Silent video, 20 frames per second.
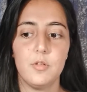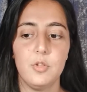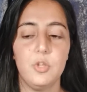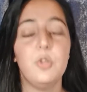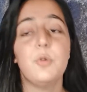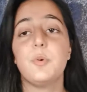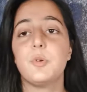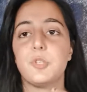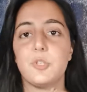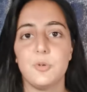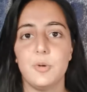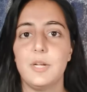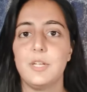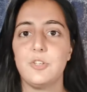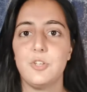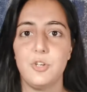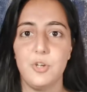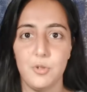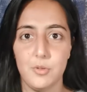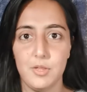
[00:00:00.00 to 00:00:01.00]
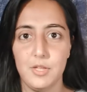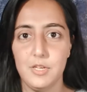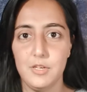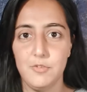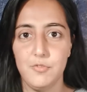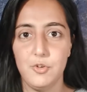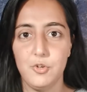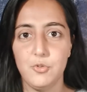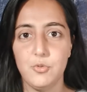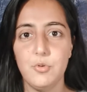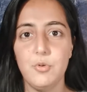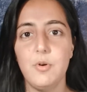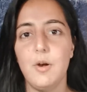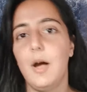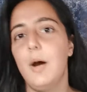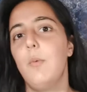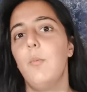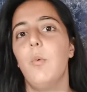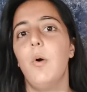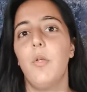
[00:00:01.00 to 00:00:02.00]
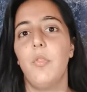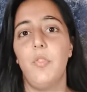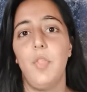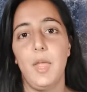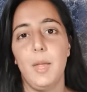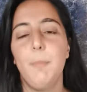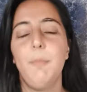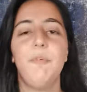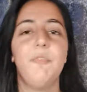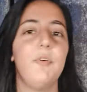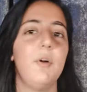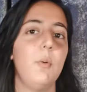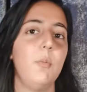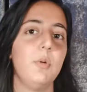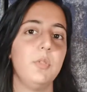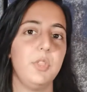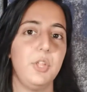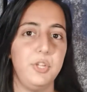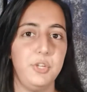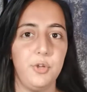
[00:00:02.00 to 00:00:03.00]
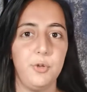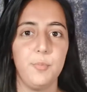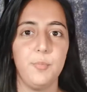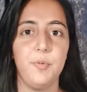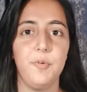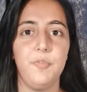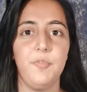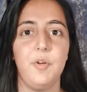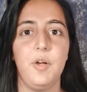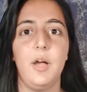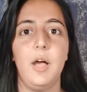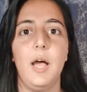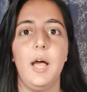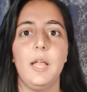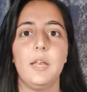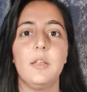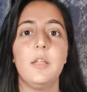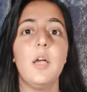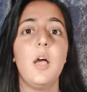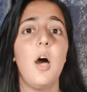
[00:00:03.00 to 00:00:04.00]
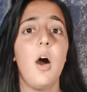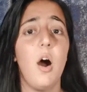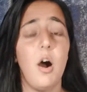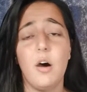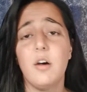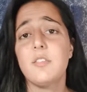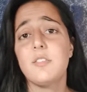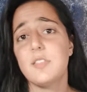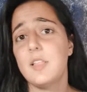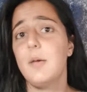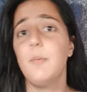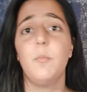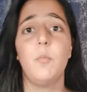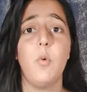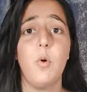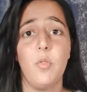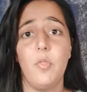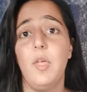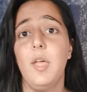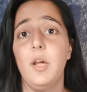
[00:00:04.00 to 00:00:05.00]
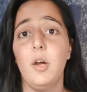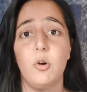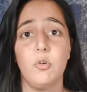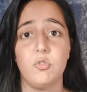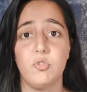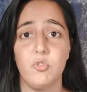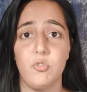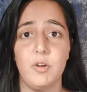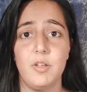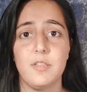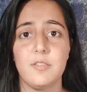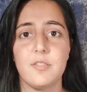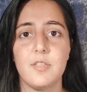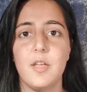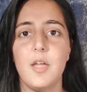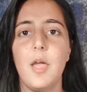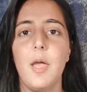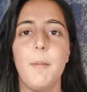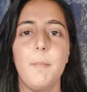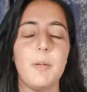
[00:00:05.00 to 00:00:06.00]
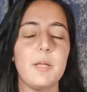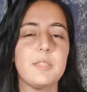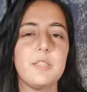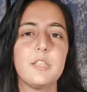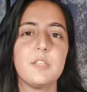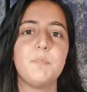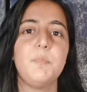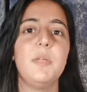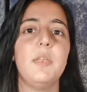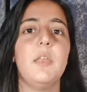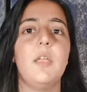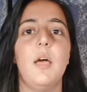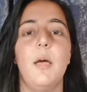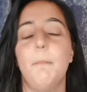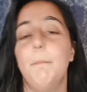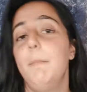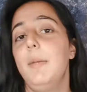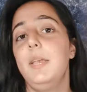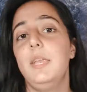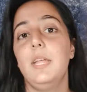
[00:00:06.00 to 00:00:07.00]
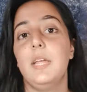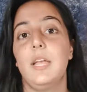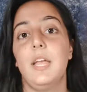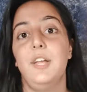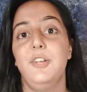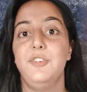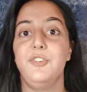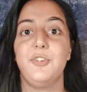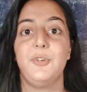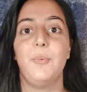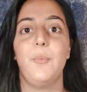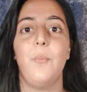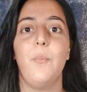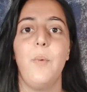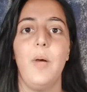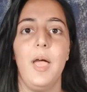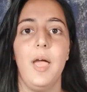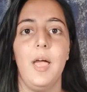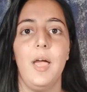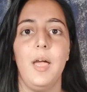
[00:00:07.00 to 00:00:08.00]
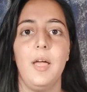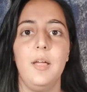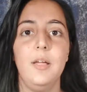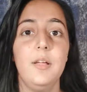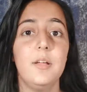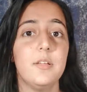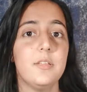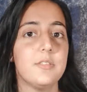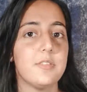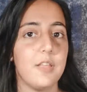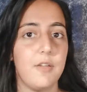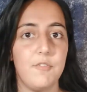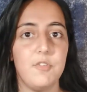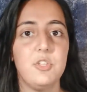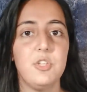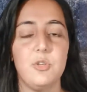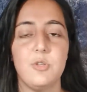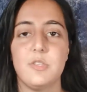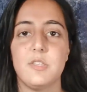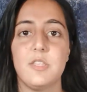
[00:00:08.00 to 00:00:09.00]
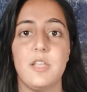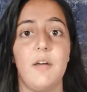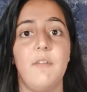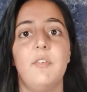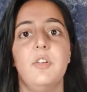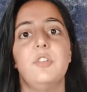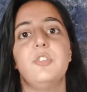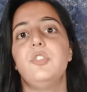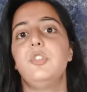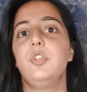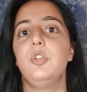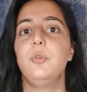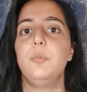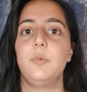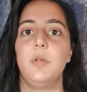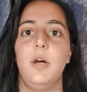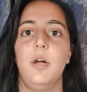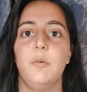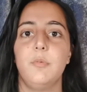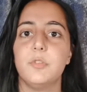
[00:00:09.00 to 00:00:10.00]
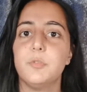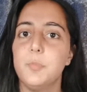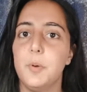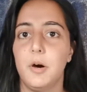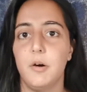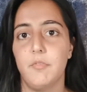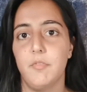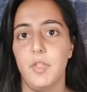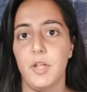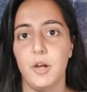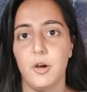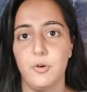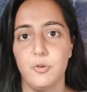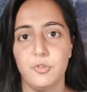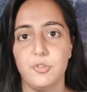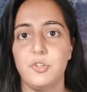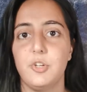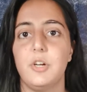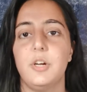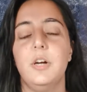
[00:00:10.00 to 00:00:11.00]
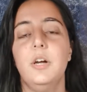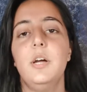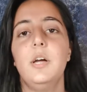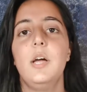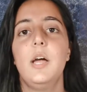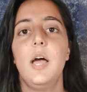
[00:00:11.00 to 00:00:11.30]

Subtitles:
you will still get to know the individual and what they prefer, what they don't prefer, and ask them what their culture is. Because there's been many occasions where service users have assumed I was part of their culture,